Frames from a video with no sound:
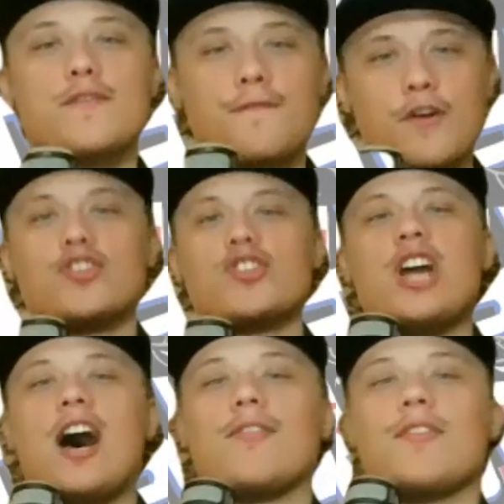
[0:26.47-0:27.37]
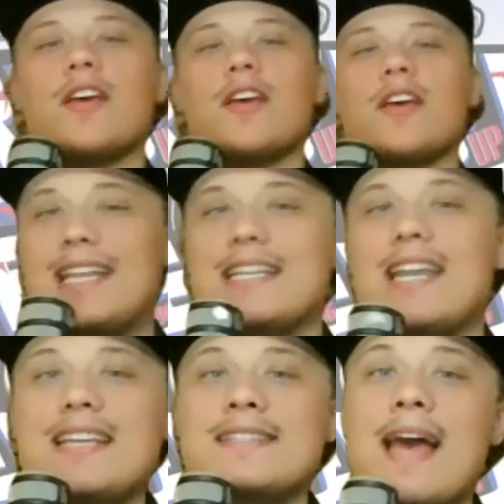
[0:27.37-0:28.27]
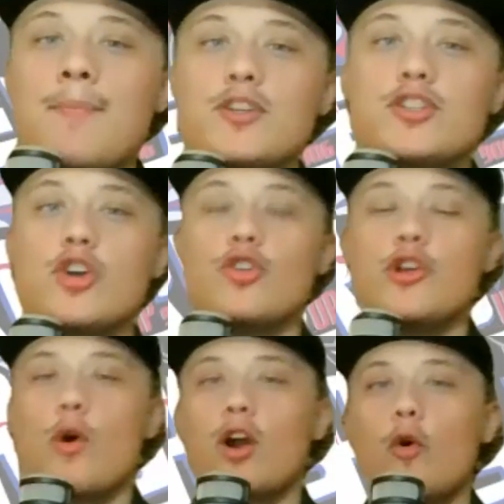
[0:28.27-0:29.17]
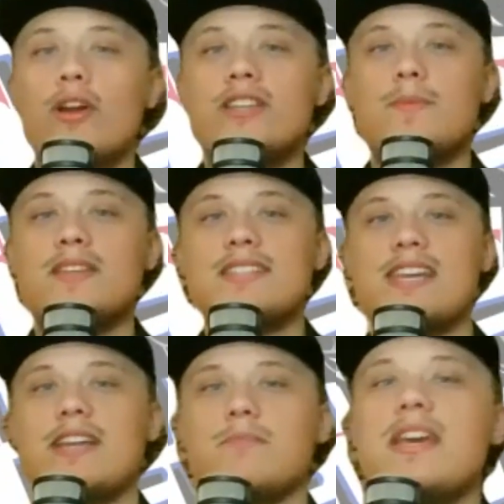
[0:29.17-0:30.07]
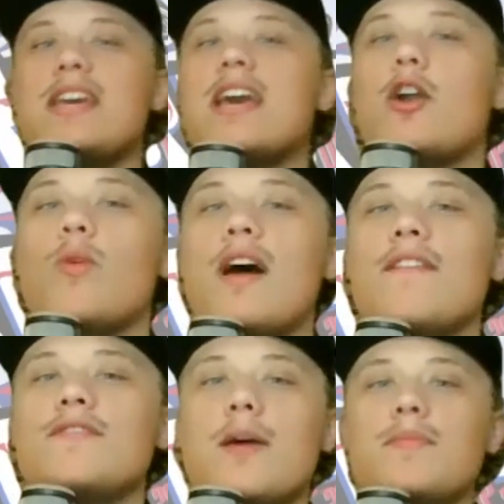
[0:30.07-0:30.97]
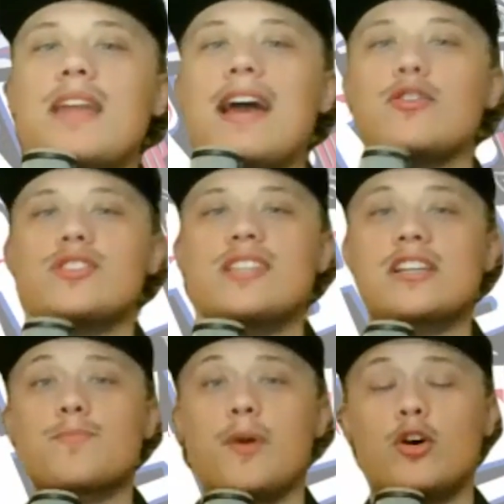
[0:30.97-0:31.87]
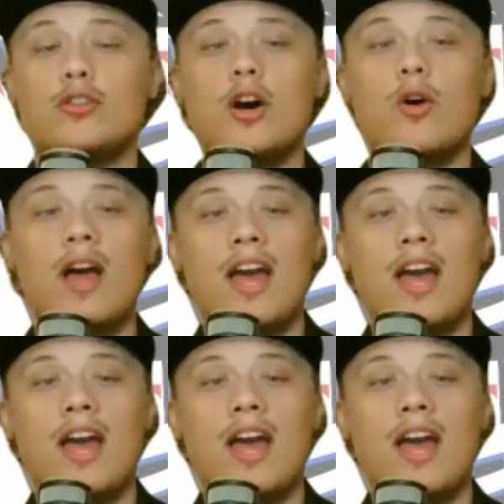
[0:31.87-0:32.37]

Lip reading: First off, in today's episode, you are going to be seeing me in a Revved Up 906 polo,